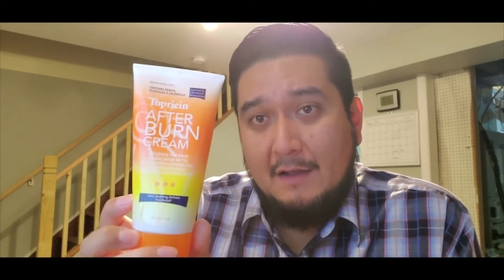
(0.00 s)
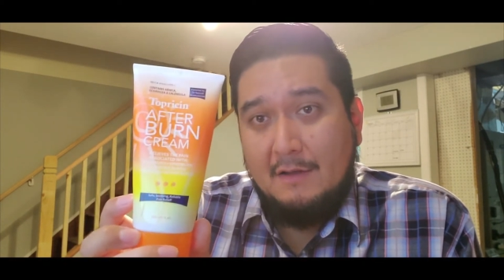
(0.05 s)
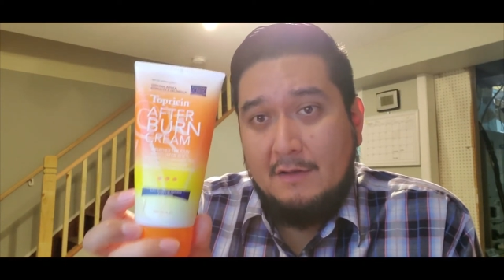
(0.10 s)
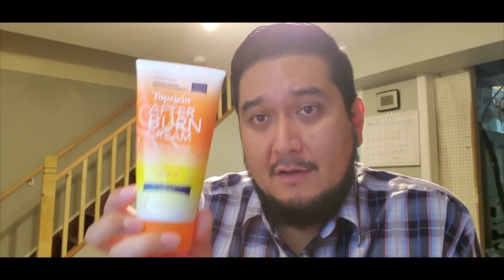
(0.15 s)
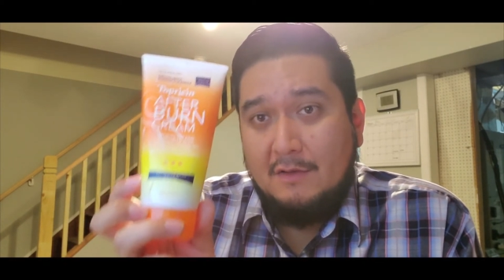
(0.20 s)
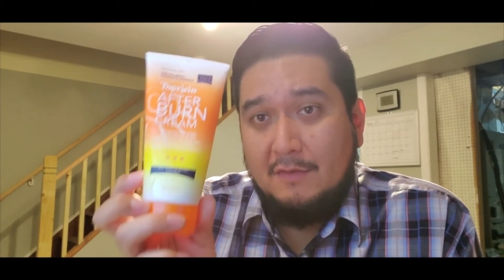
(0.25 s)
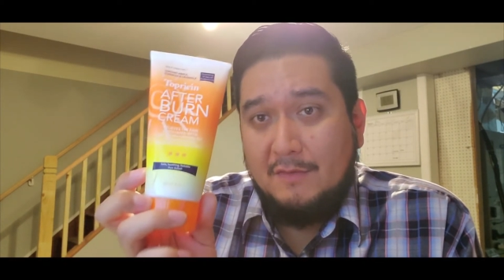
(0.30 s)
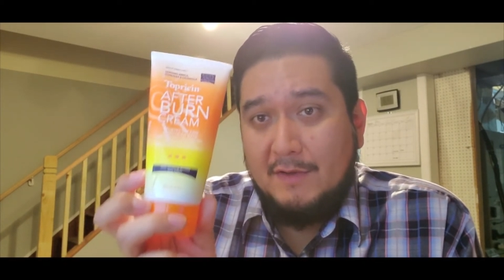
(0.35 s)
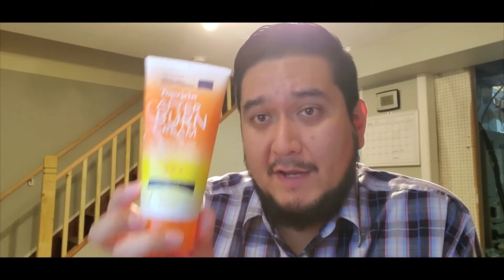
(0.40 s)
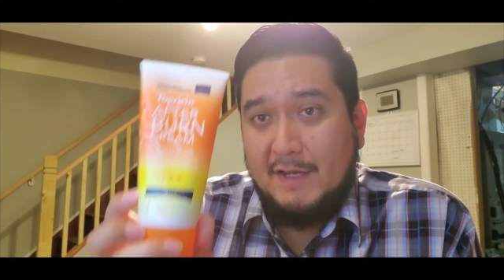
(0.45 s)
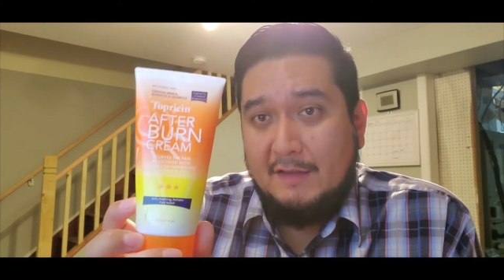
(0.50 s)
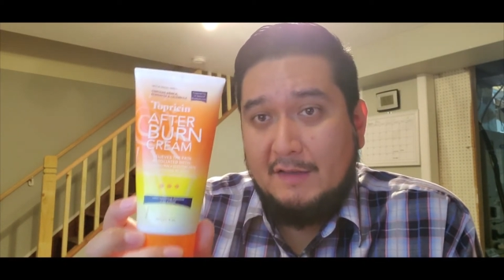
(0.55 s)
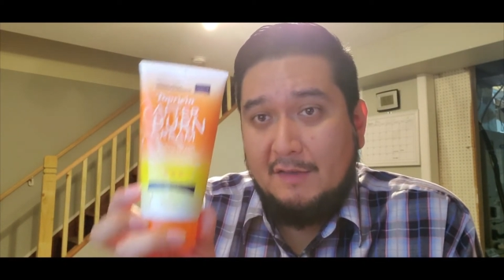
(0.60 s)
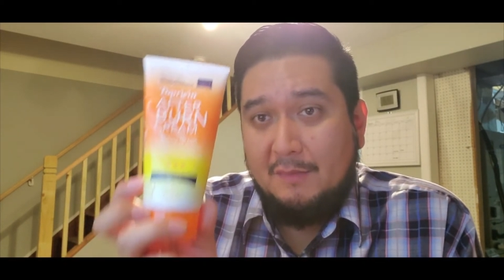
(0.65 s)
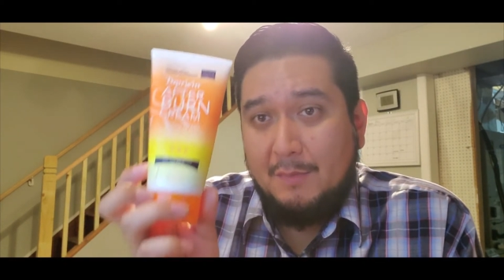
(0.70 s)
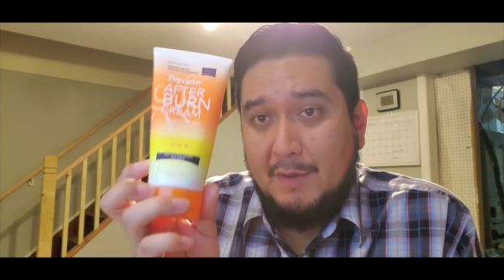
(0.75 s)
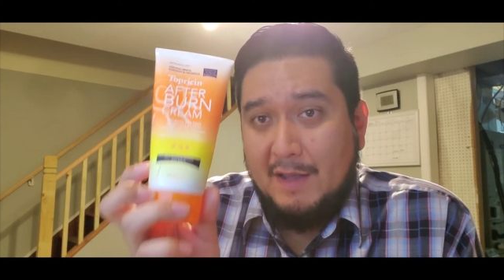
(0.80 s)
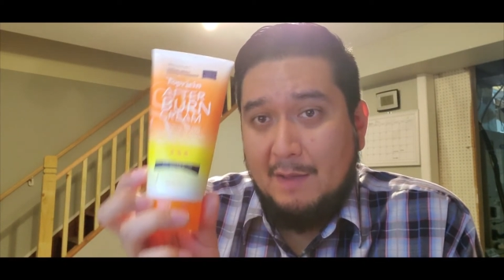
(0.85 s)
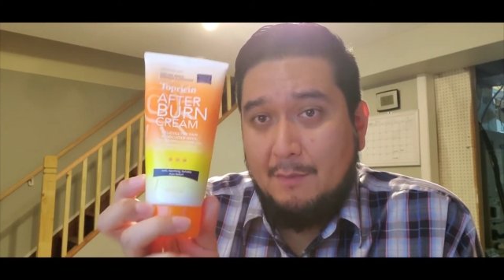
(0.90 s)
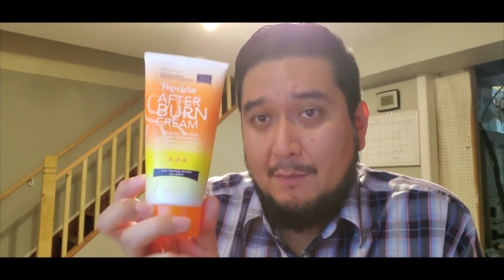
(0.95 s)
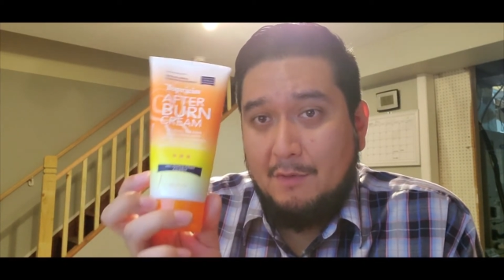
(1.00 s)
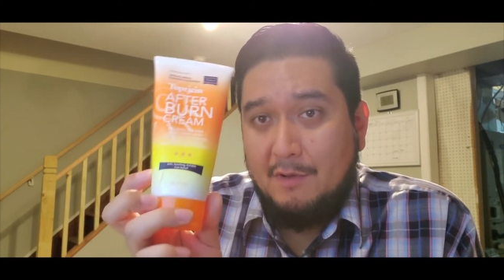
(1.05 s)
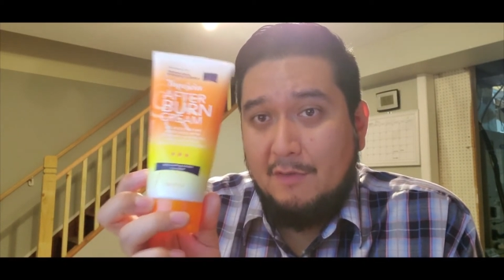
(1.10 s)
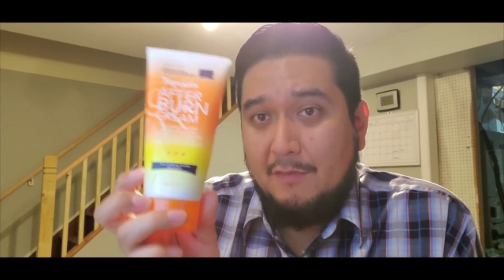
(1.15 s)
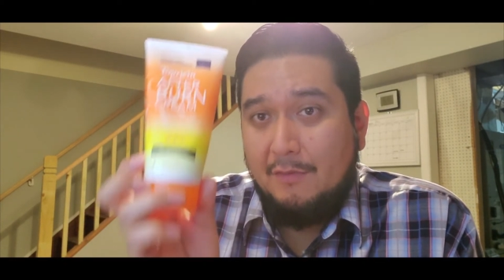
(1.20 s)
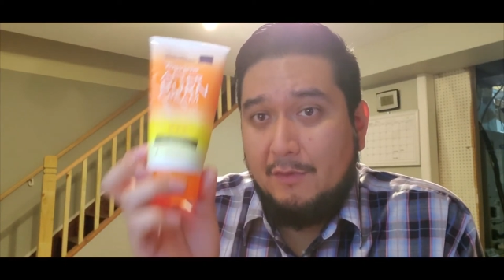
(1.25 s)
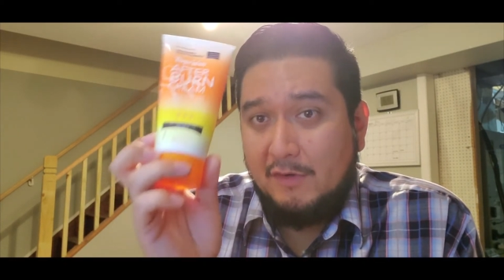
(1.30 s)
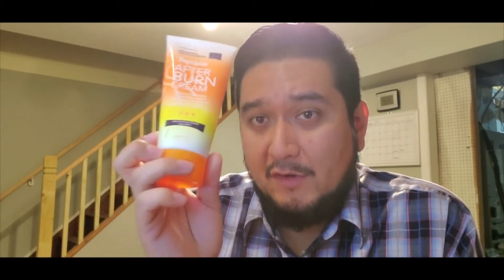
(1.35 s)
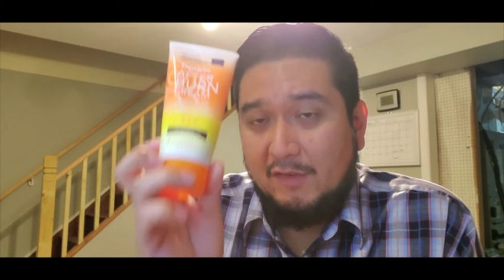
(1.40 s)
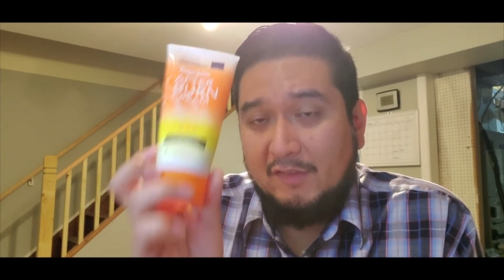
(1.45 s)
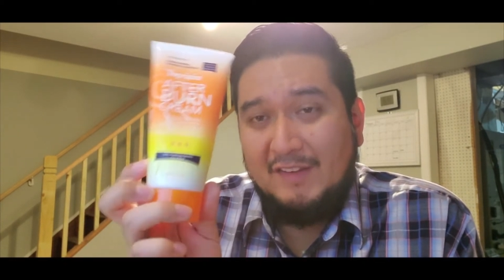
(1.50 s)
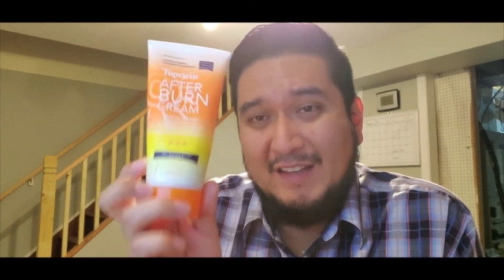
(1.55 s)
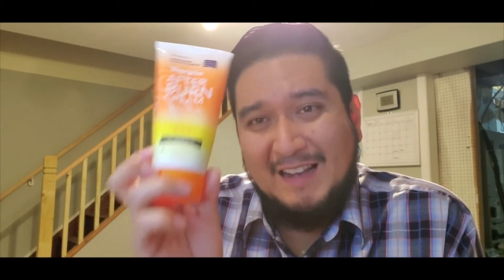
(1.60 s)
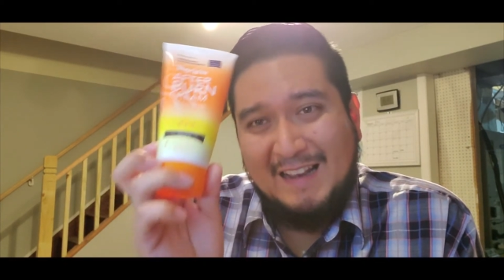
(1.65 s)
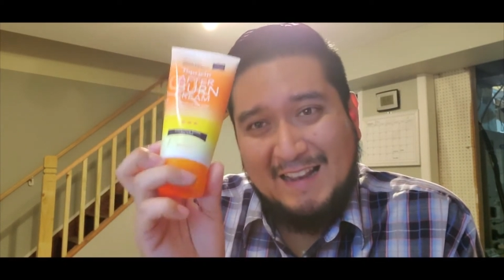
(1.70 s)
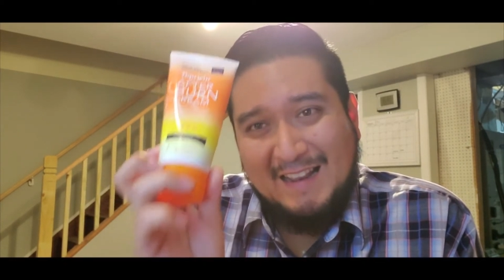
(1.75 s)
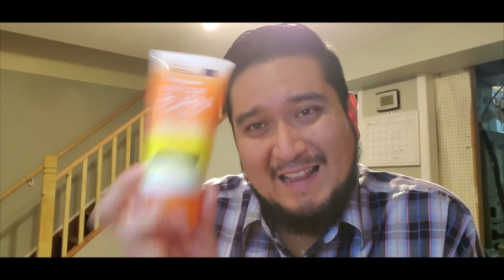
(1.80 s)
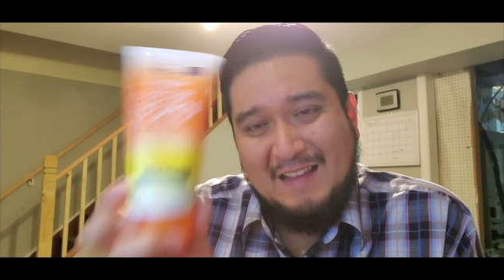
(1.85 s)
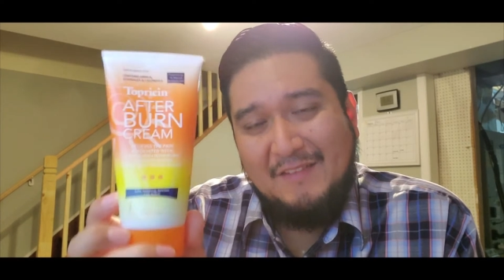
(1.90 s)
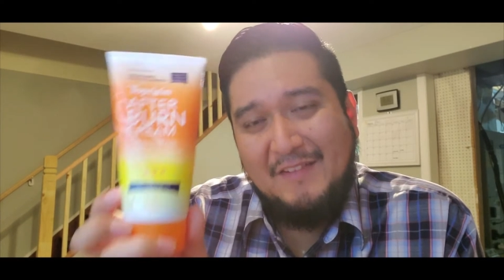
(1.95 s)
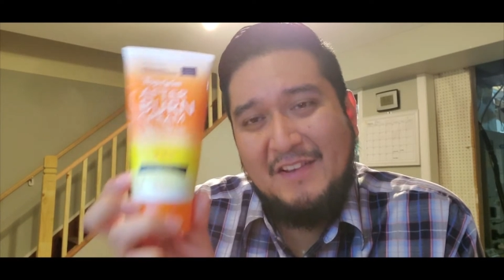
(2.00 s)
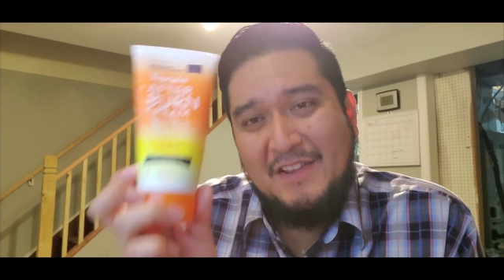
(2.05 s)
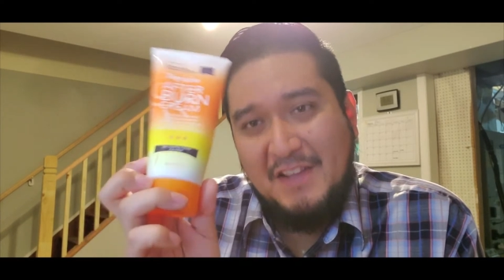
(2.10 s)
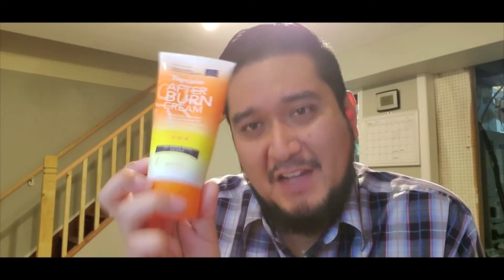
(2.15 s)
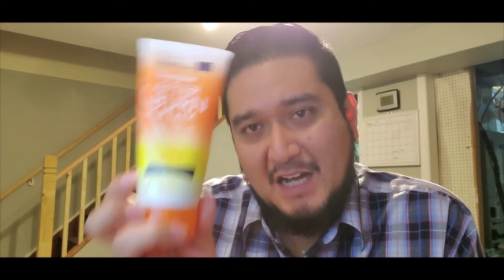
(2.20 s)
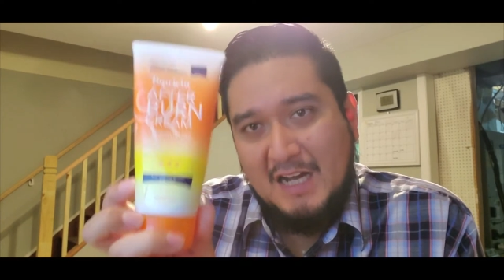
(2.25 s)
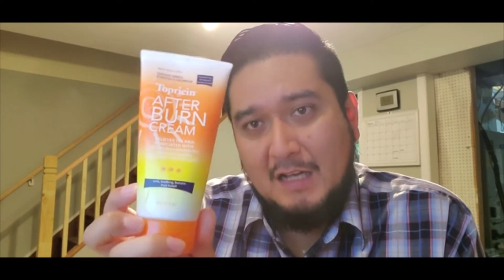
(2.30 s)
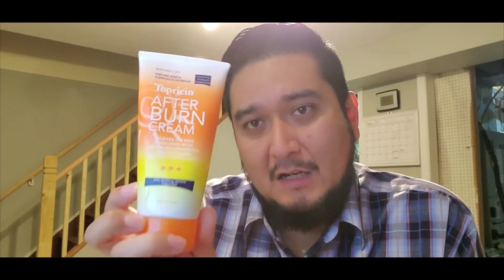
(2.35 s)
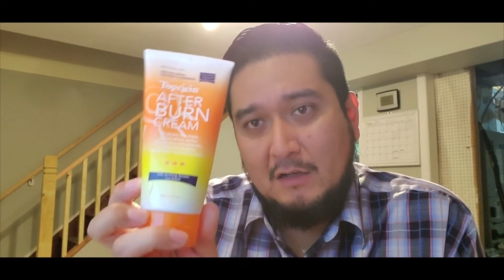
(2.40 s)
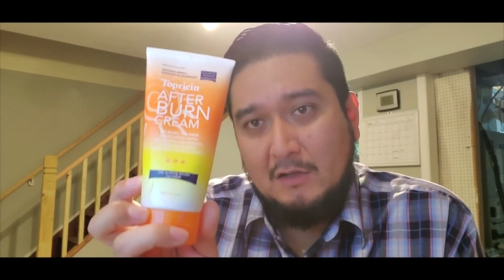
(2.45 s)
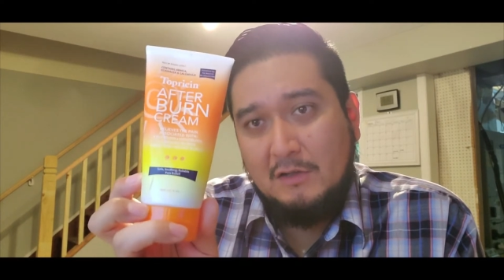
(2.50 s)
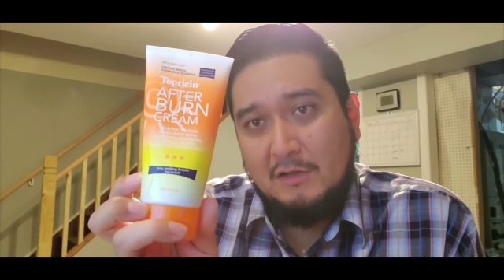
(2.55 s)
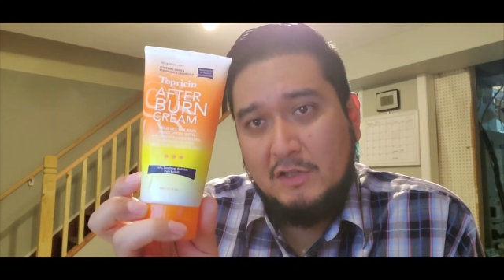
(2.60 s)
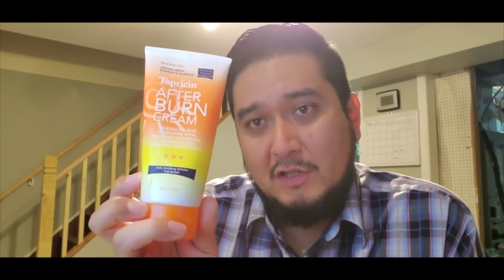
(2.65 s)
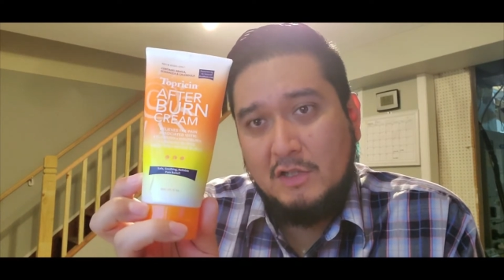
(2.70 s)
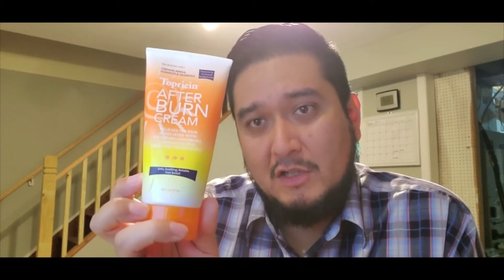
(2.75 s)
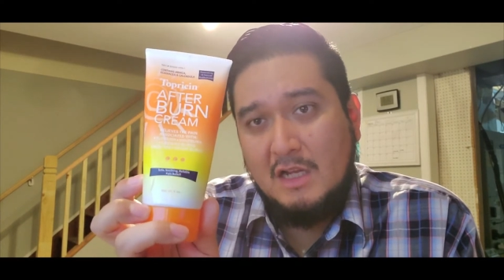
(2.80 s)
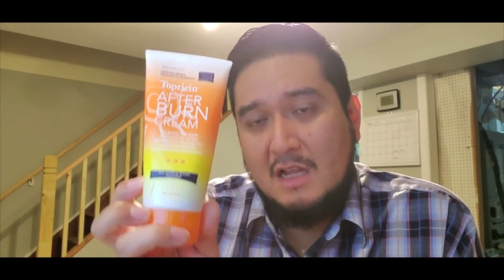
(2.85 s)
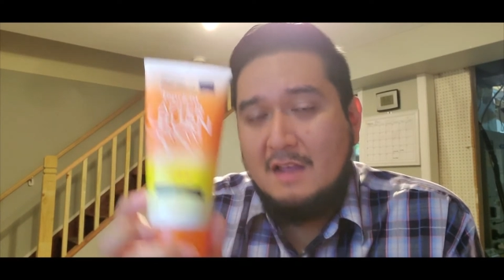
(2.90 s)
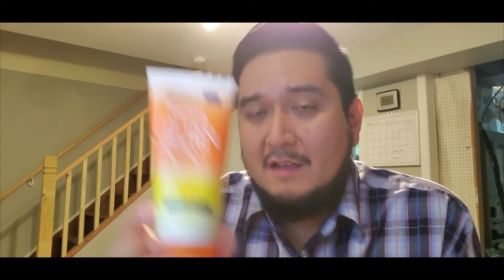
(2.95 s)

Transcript: you can find this bad boy for just $11.